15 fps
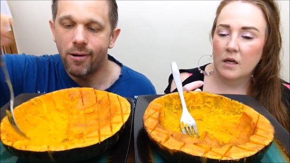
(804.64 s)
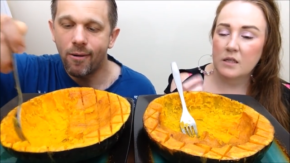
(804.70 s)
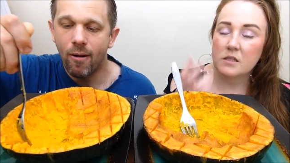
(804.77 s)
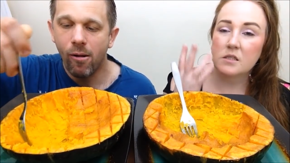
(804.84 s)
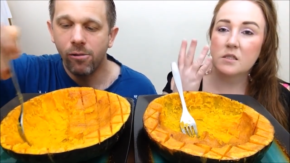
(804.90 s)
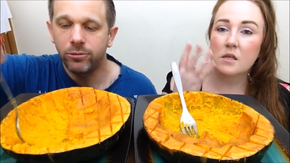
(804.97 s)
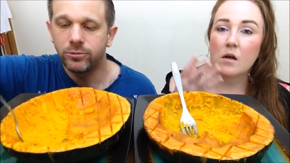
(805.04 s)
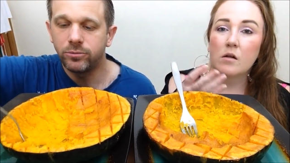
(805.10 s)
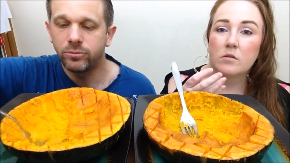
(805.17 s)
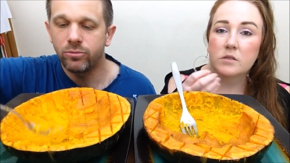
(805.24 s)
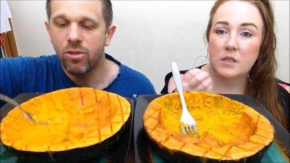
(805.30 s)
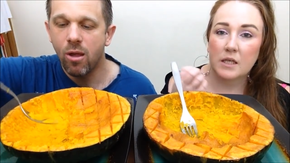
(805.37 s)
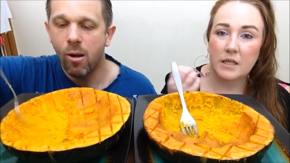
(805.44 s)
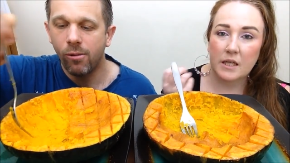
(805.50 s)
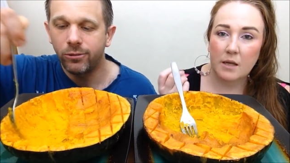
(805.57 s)
Speaker 1: and the
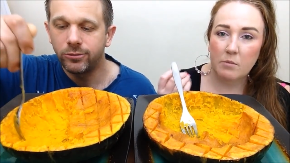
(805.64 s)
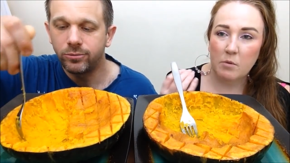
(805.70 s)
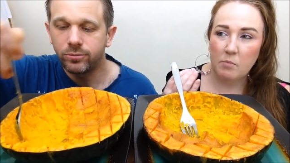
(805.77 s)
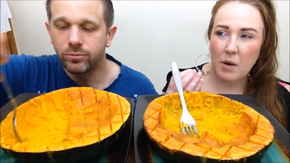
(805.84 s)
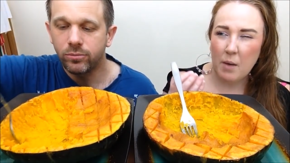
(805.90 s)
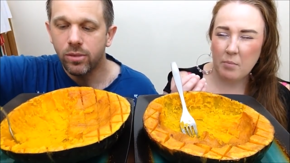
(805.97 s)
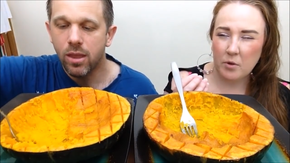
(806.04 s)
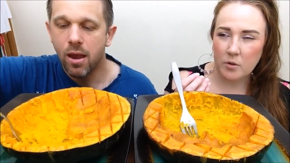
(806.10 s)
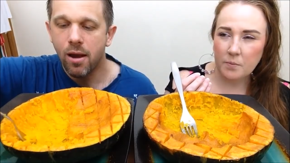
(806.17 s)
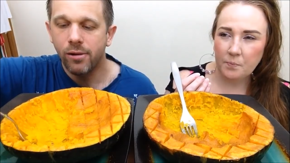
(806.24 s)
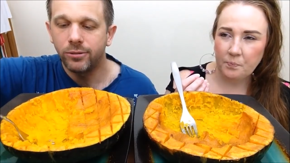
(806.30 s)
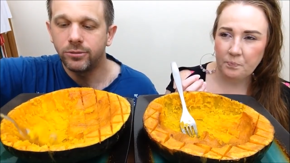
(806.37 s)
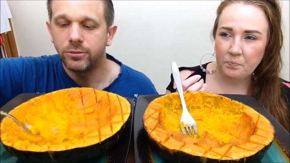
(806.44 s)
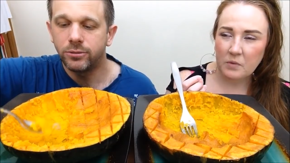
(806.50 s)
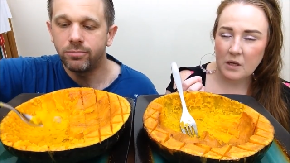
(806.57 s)
salt and lemon pepper.
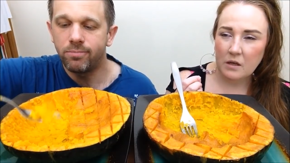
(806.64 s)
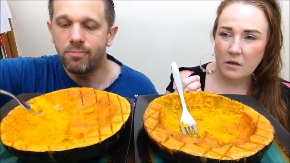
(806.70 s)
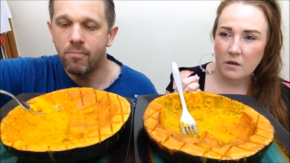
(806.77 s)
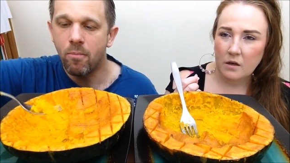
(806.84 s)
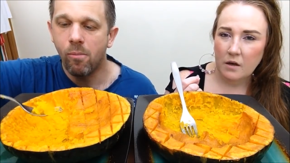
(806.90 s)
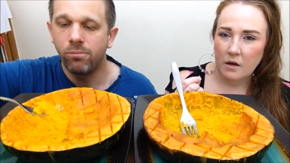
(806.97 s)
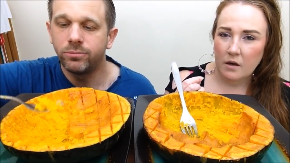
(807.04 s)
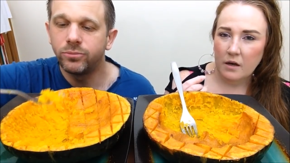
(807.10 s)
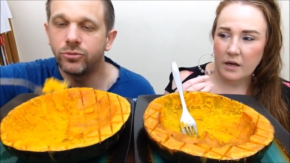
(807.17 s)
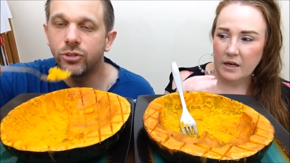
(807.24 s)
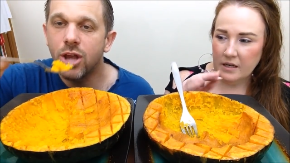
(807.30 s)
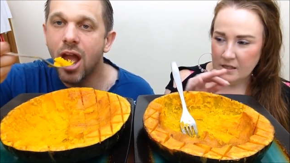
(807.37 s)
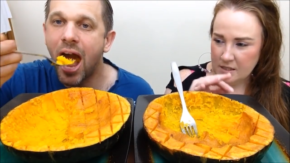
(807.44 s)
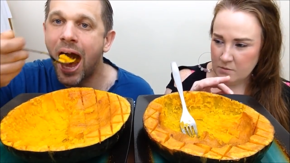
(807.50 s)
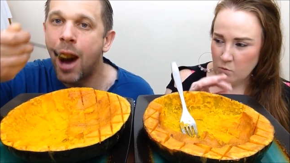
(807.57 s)

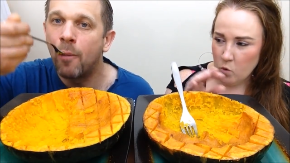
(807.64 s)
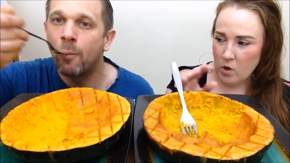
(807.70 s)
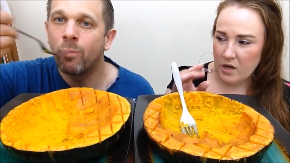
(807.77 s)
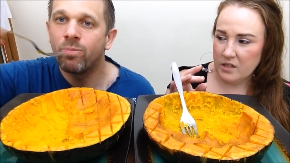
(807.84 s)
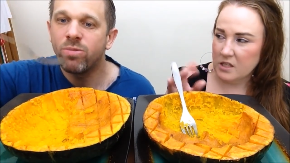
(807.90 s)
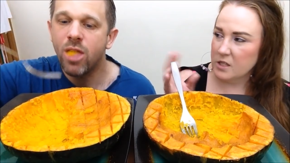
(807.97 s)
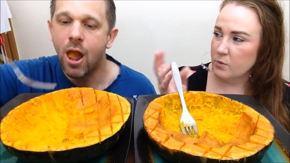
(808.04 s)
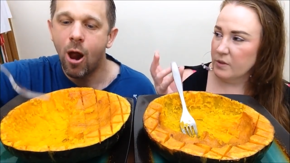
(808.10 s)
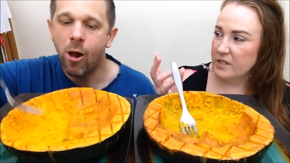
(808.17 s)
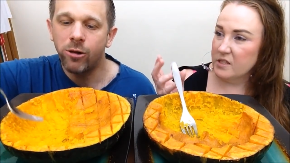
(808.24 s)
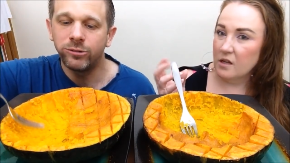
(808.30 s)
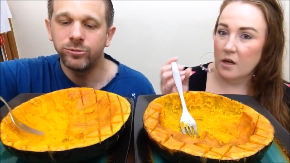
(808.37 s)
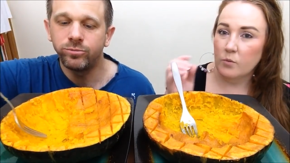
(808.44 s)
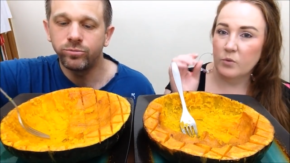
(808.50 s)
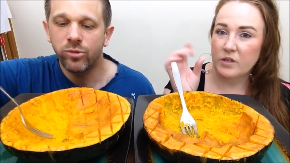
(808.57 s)
It is more on the sweet
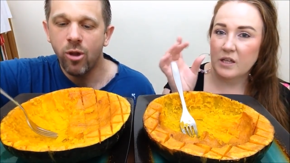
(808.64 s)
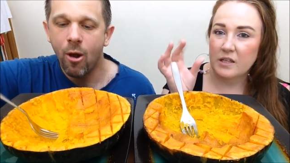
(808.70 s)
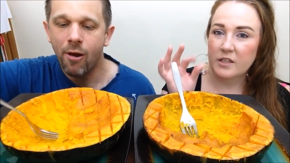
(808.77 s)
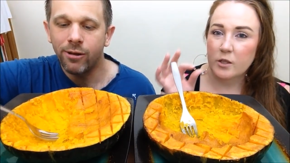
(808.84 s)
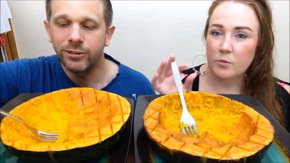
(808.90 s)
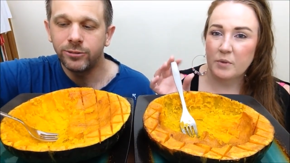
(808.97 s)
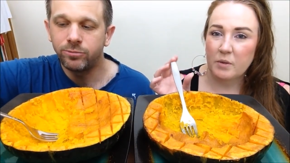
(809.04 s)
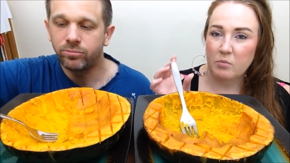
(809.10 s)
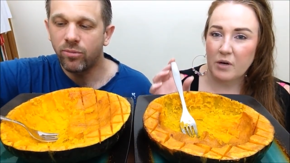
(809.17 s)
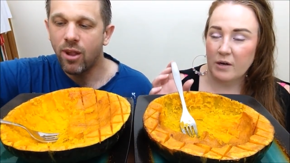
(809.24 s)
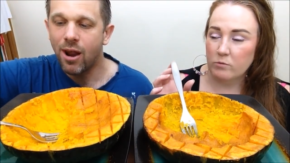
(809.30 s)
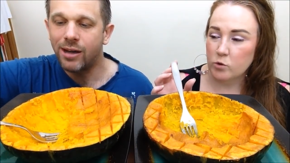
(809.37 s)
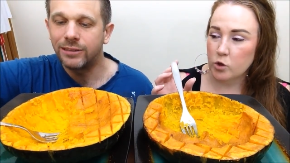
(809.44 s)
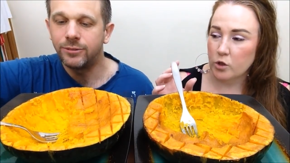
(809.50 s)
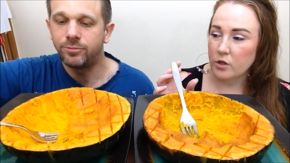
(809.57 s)
side with that little bit of
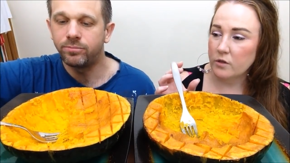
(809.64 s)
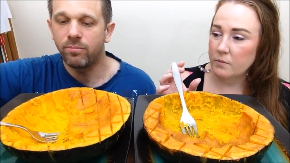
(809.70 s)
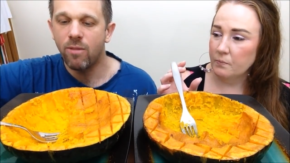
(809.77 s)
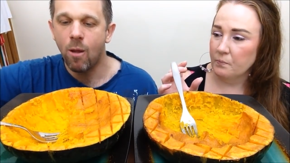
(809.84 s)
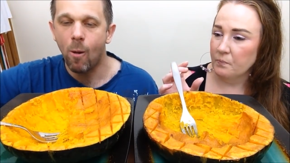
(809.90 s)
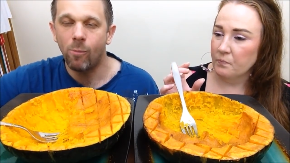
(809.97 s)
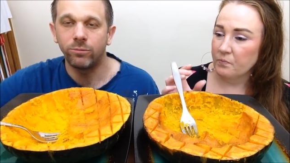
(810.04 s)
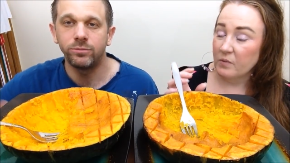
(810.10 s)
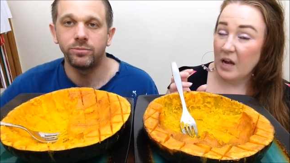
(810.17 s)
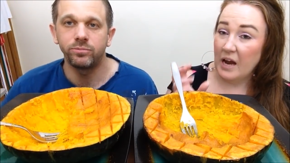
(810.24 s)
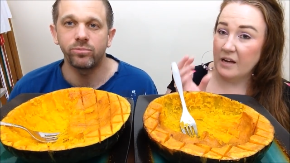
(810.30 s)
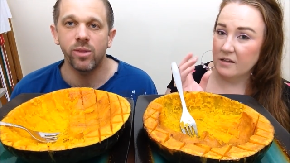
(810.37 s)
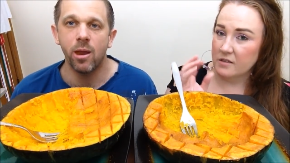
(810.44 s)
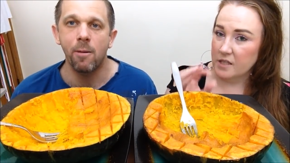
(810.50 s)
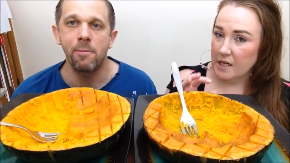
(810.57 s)
brown sugar.
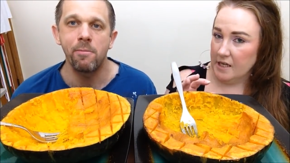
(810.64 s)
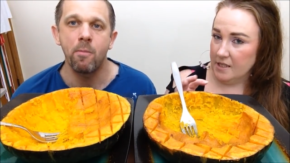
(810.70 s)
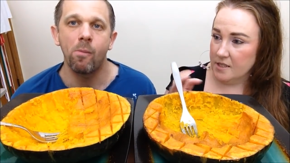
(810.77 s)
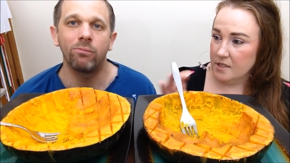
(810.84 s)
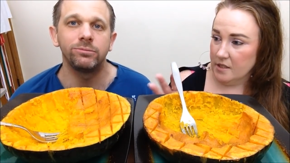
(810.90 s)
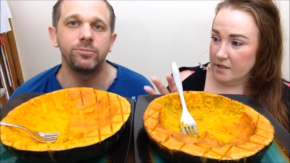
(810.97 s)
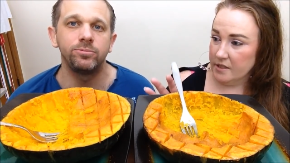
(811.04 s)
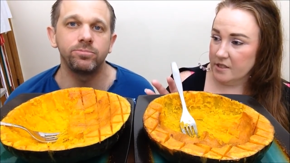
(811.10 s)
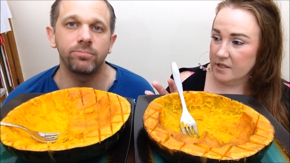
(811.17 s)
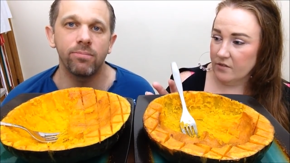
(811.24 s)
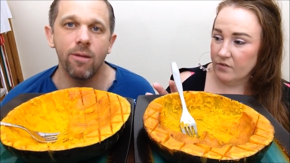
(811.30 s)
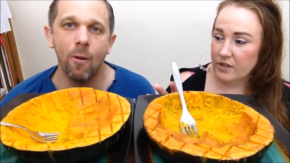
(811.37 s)
And it tastes nice and